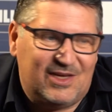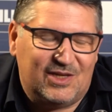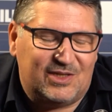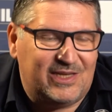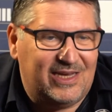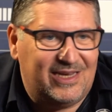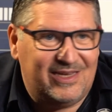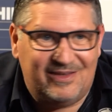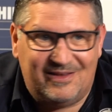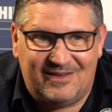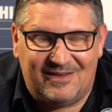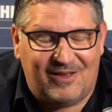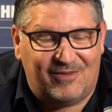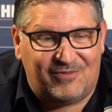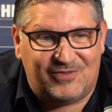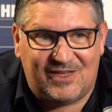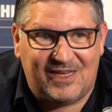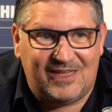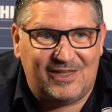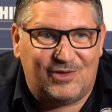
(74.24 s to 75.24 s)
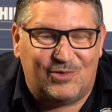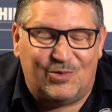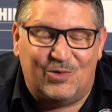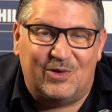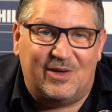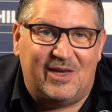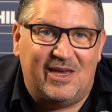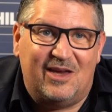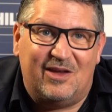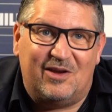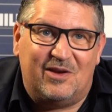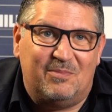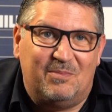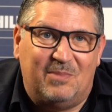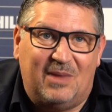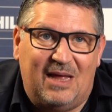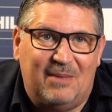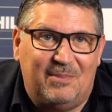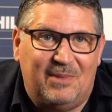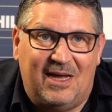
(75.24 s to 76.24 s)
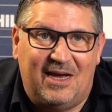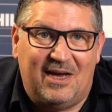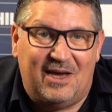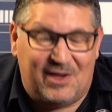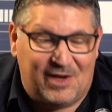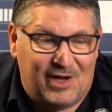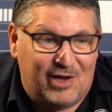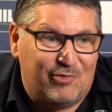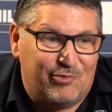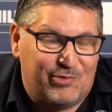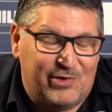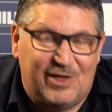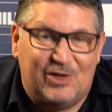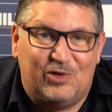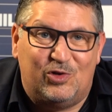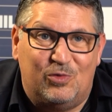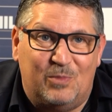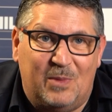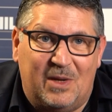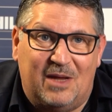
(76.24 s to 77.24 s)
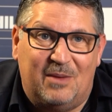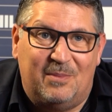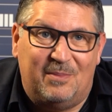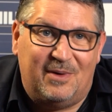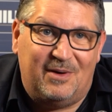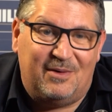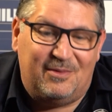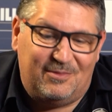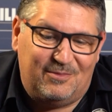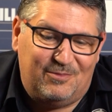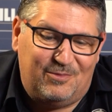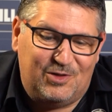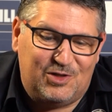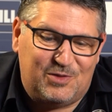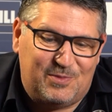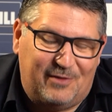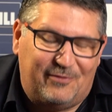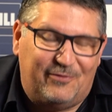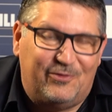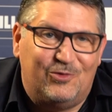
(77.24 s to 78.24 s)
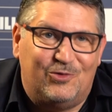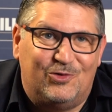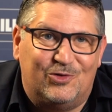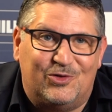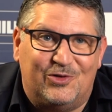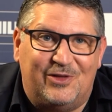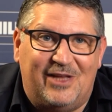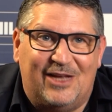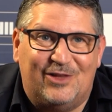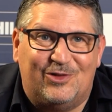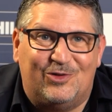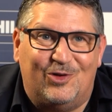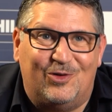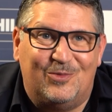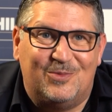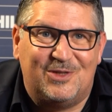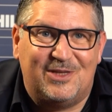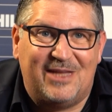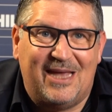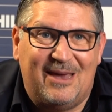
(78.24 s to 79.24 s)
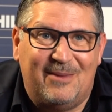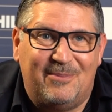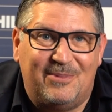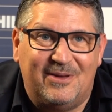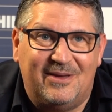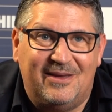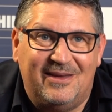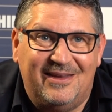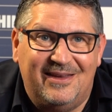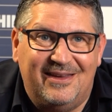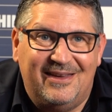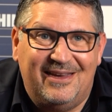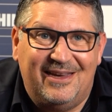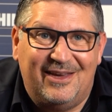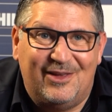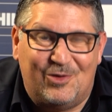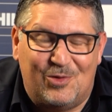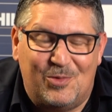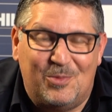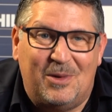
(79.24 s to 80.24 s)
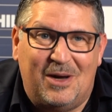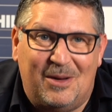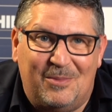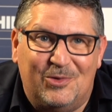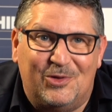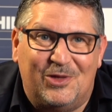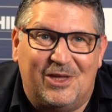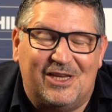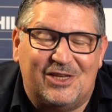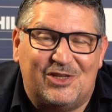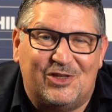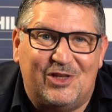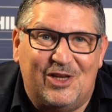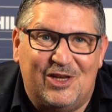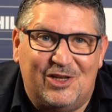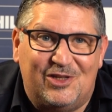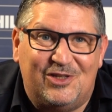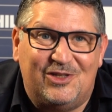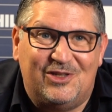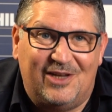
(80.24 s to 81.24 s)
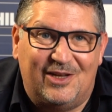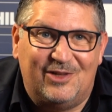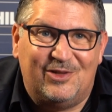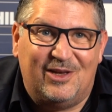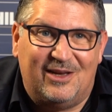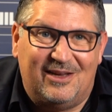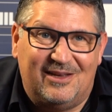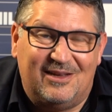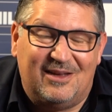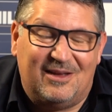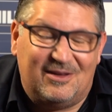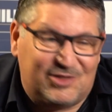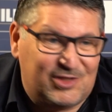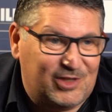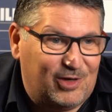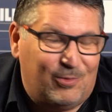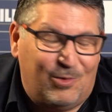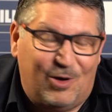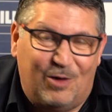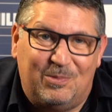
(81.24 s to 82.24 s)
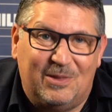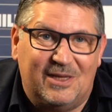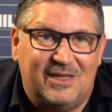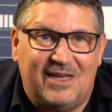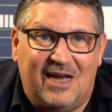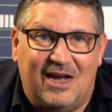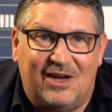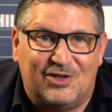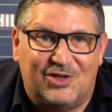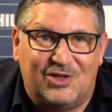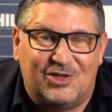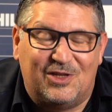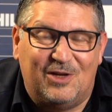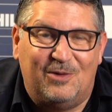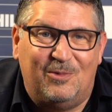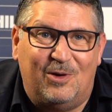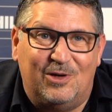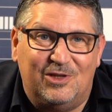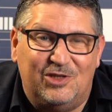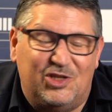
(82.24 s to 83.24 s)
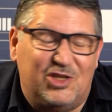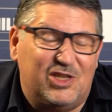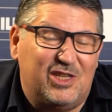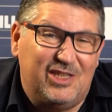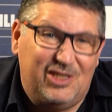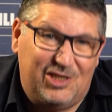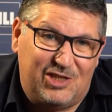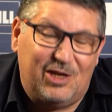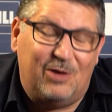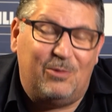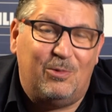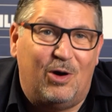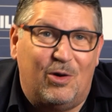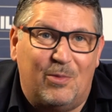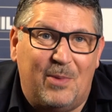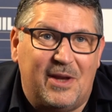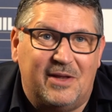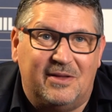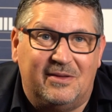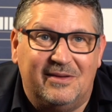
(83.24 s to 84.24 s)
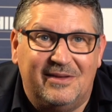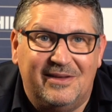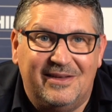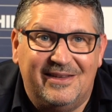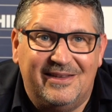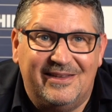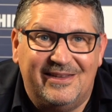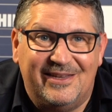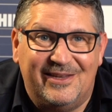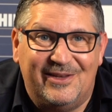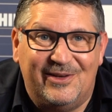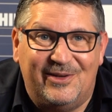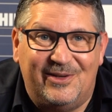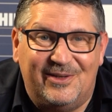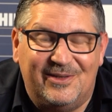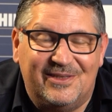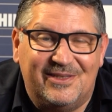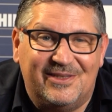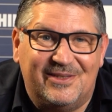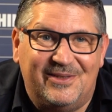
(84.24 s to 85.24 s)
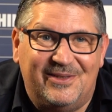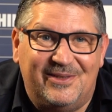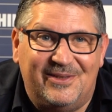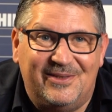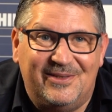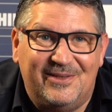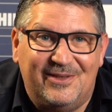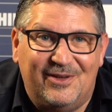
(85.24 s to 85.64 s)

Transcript: said I don't care and blah blah, and I really do mean it. But once my foot goes in that top step, you know, I'm on that stage. I still want to play darts. You still want to win, you know. So